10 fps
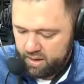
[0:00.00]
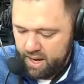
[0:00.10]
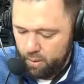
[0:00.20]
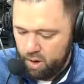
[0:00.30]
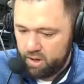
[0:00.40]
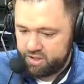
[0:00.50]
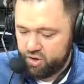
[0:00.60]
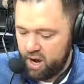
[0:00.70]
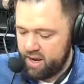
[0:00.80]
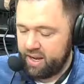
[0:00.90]
Kent Riddle's
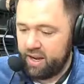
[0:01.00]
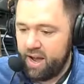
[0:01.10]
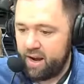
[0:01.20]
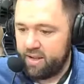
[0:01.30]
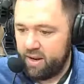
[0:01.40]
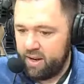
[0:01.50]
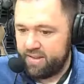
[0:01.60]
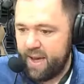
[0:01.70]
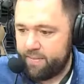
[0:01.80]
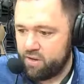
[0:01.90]
trying to connect, and
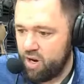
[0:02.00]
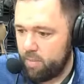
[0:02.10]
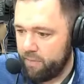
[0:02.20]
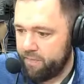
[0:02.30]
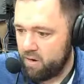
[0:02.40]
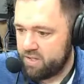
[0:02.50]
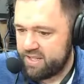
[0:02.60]
he's having trouble, folks.